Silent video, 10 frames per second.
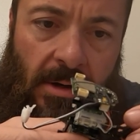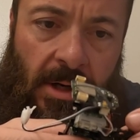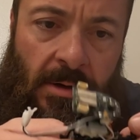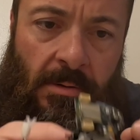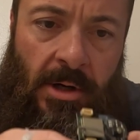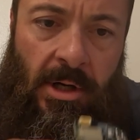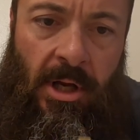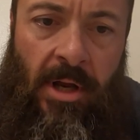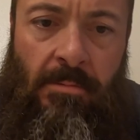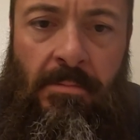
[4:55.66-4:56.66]
you know what?
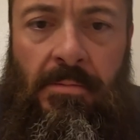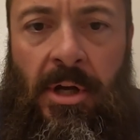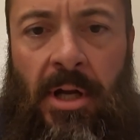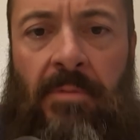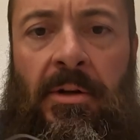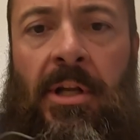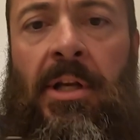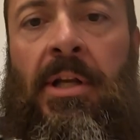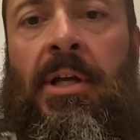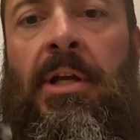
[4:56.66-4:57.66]
I'm kind of an
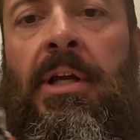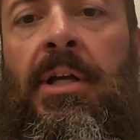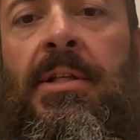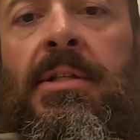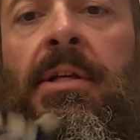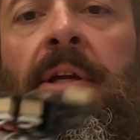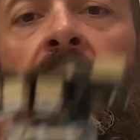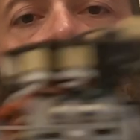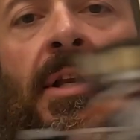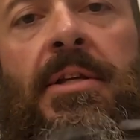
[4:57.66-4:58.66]
idiot, I guess.
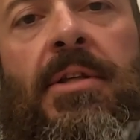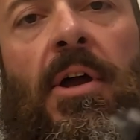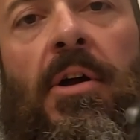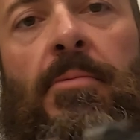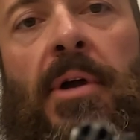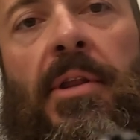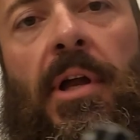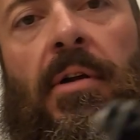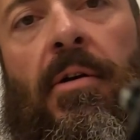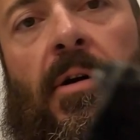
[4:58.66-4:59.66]
I just talked about
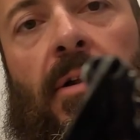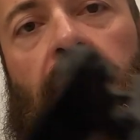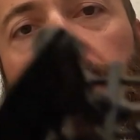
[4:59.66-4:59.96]
that collar